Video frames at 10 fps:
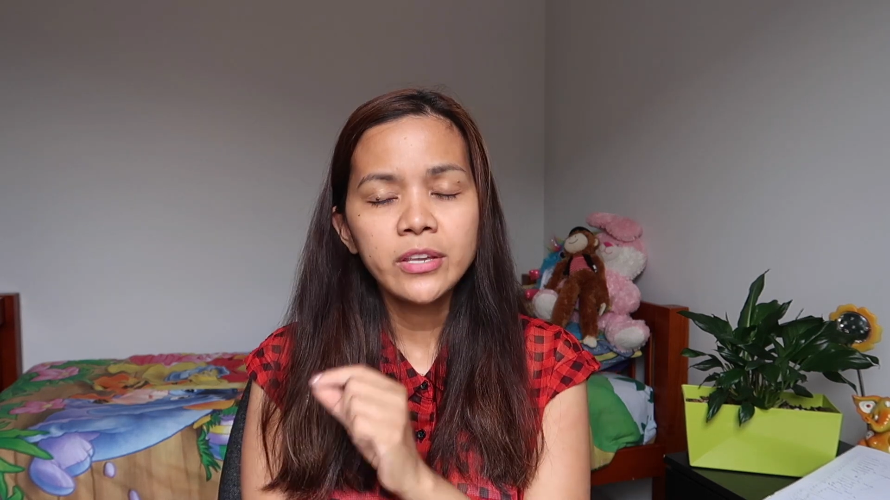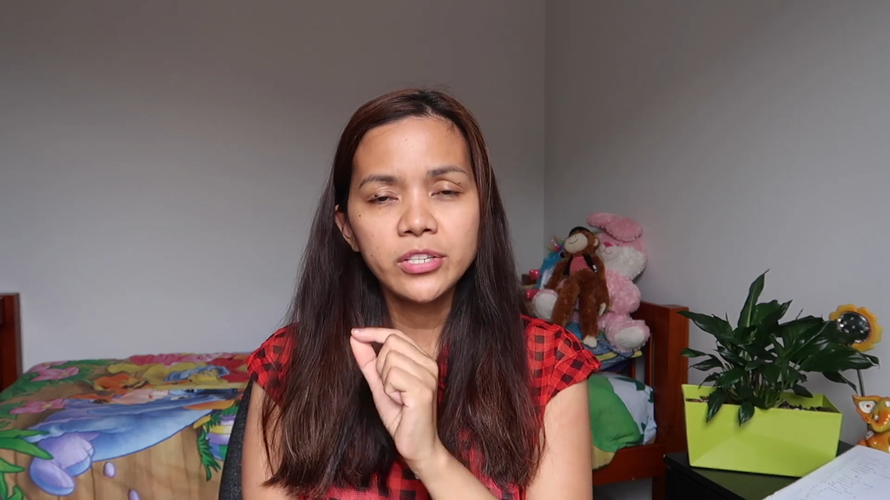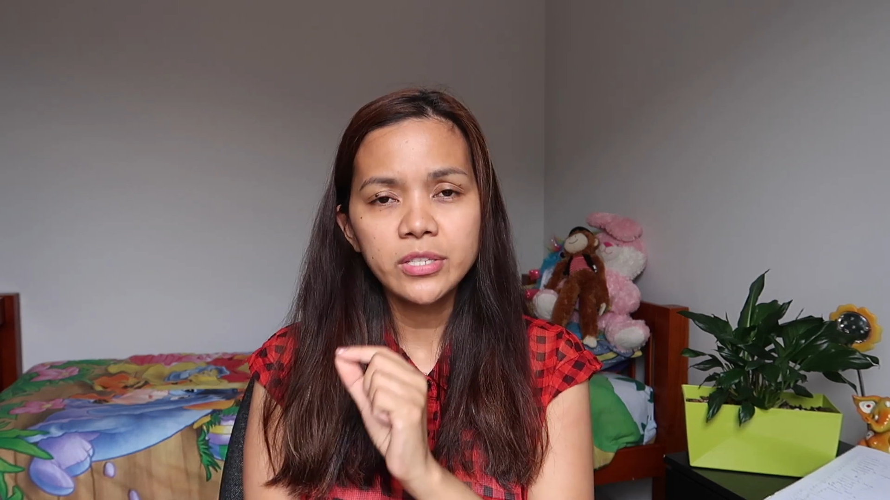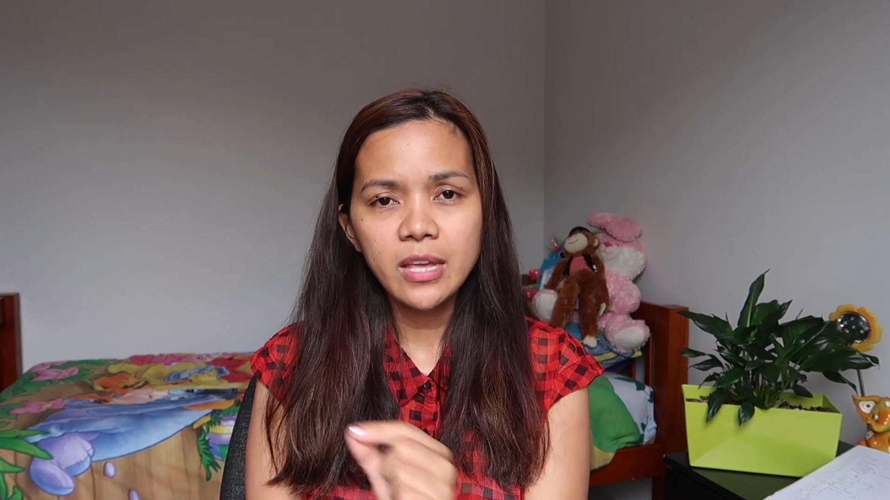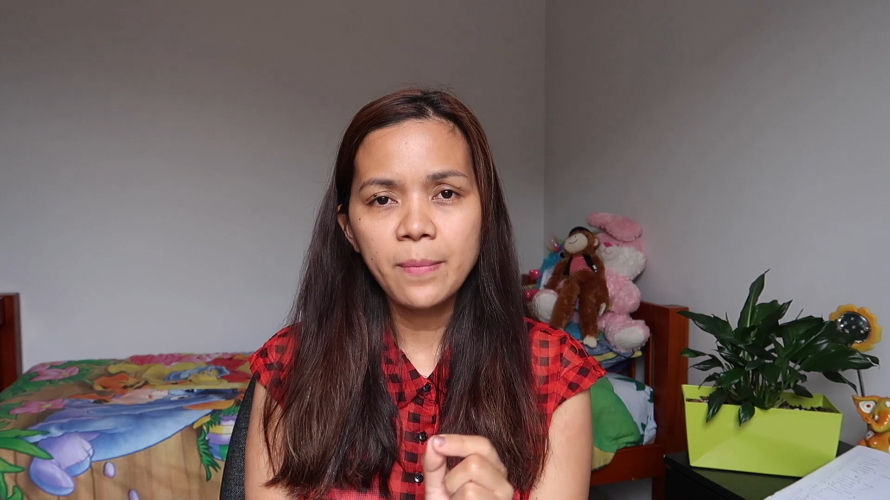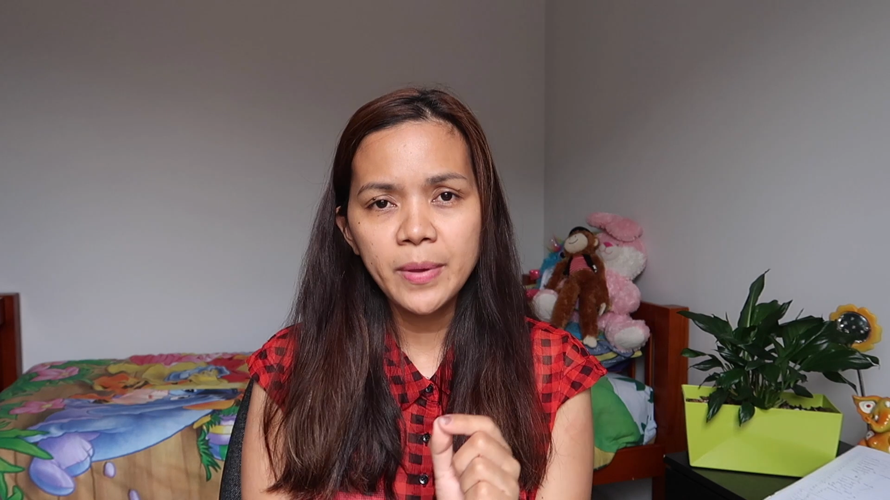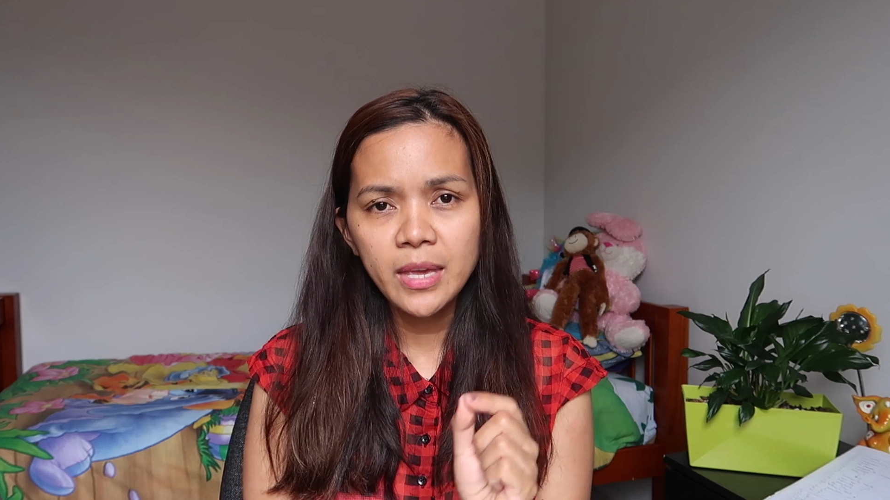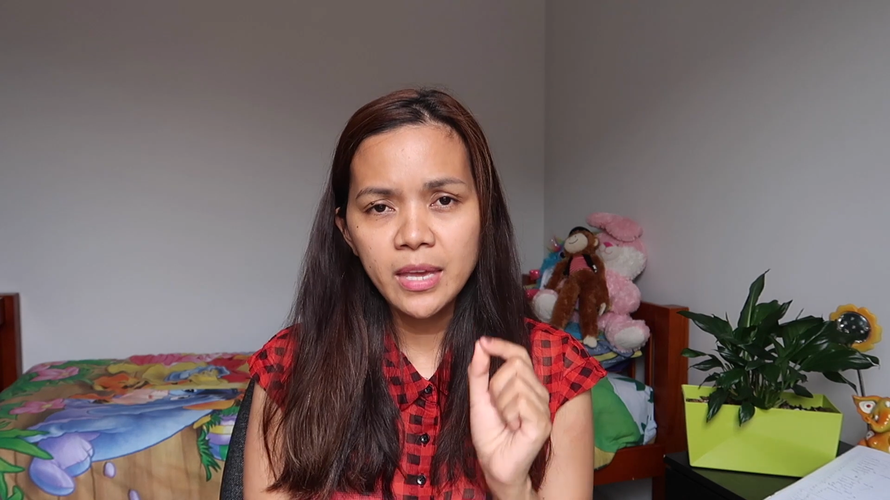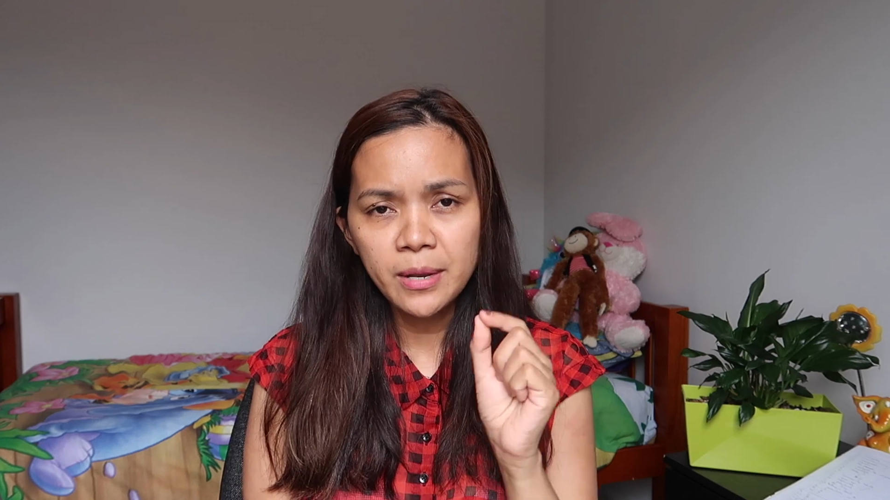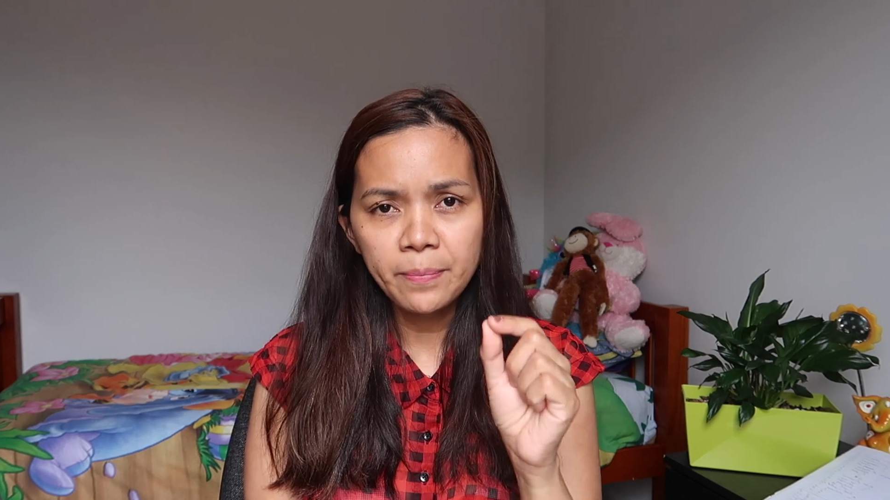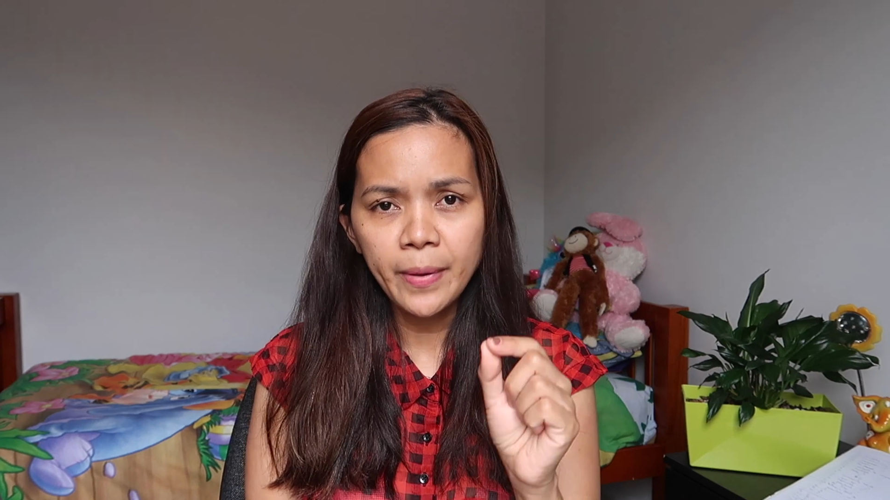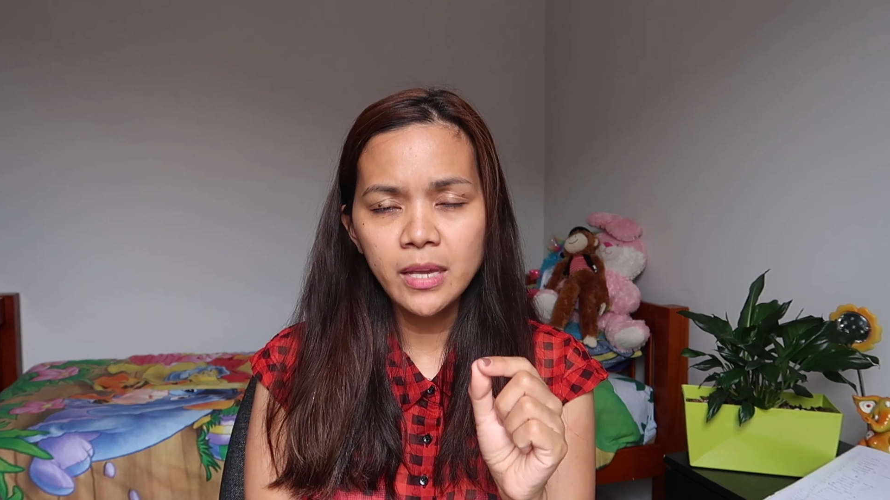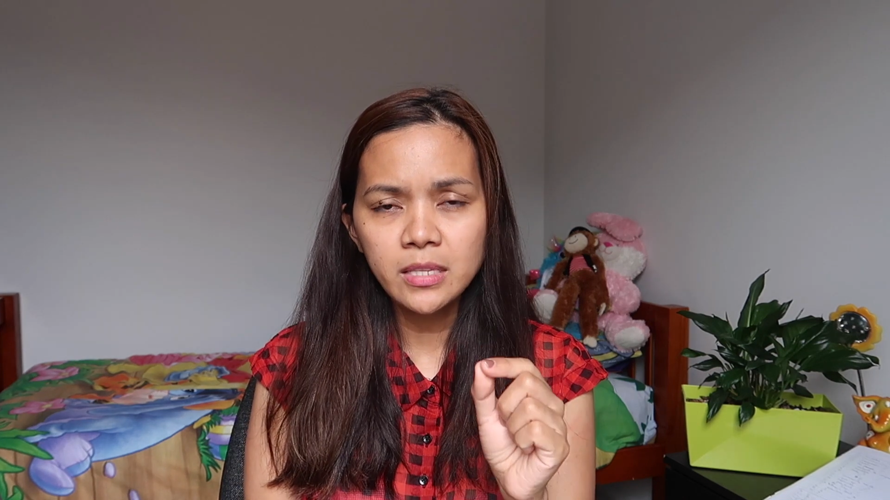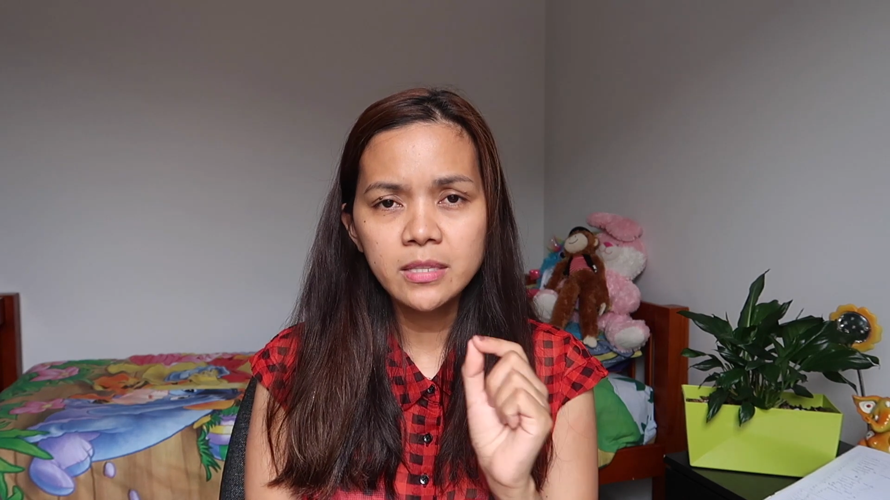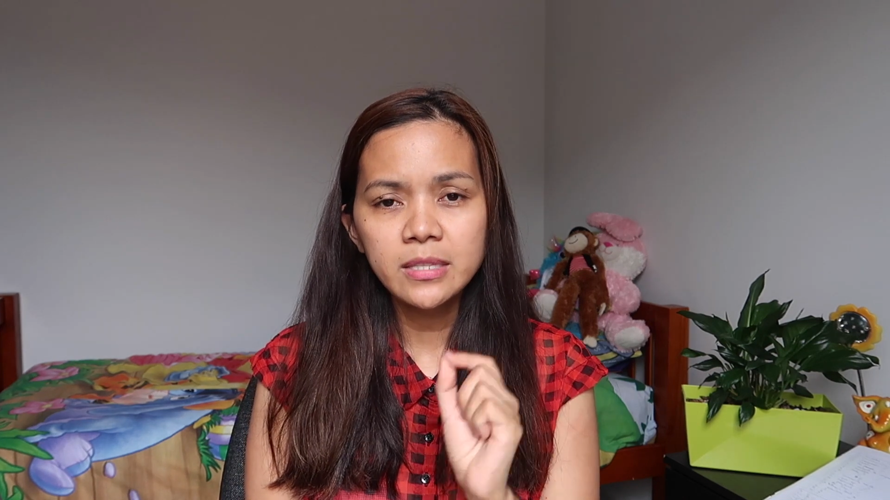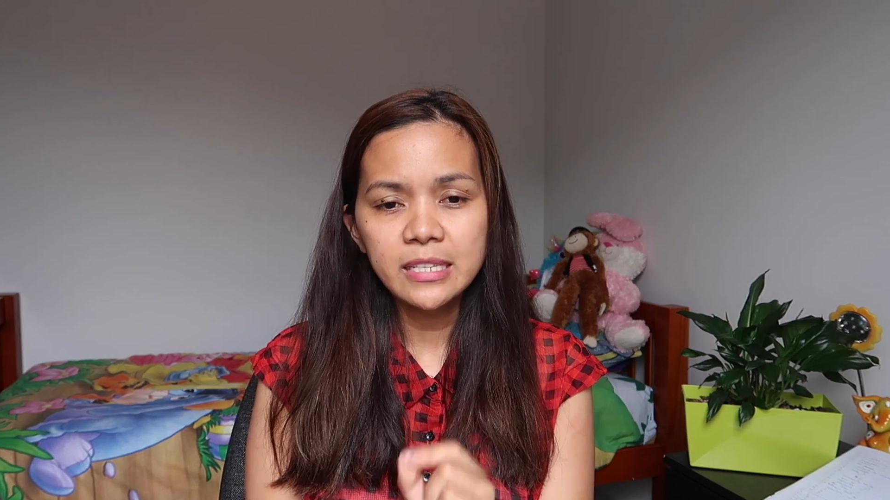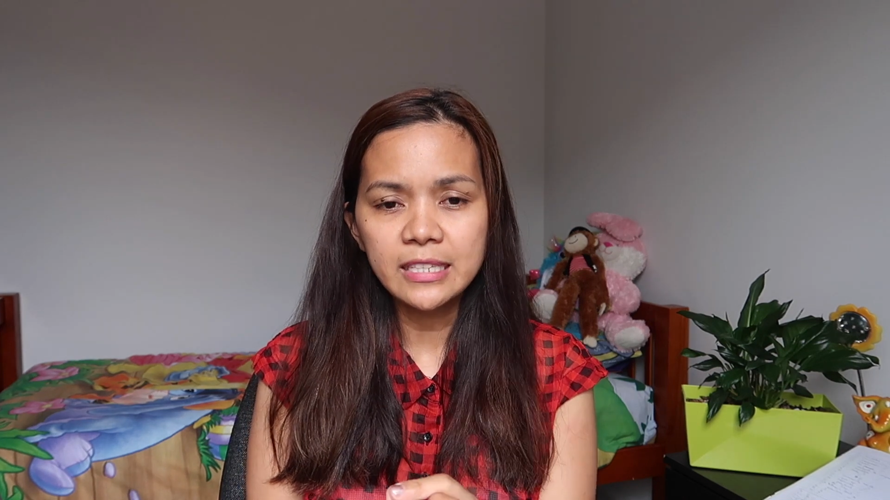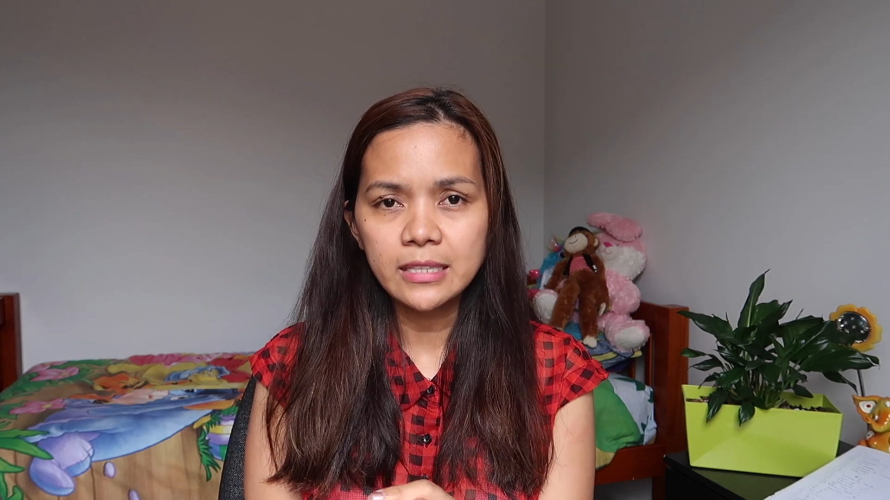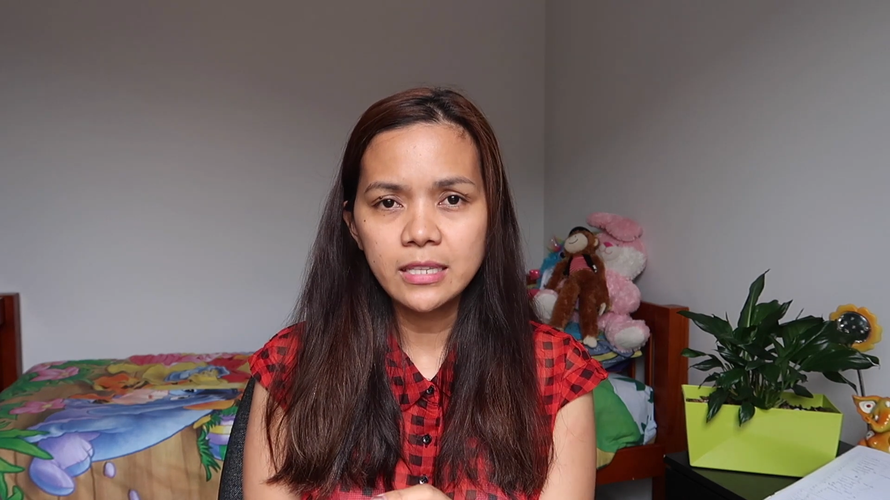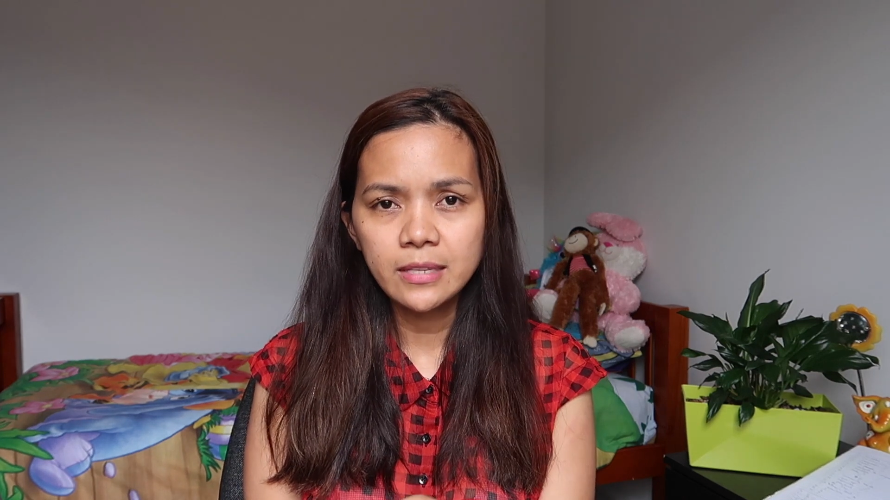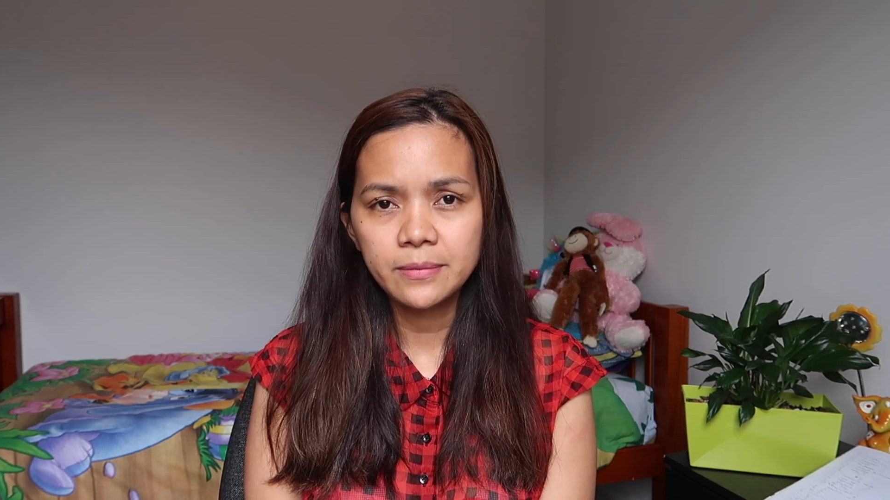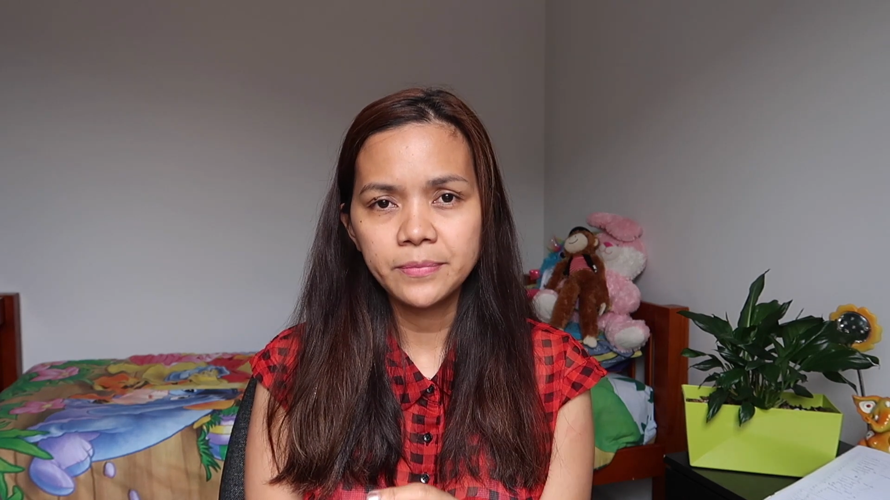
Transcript: Just copy and paste, delete,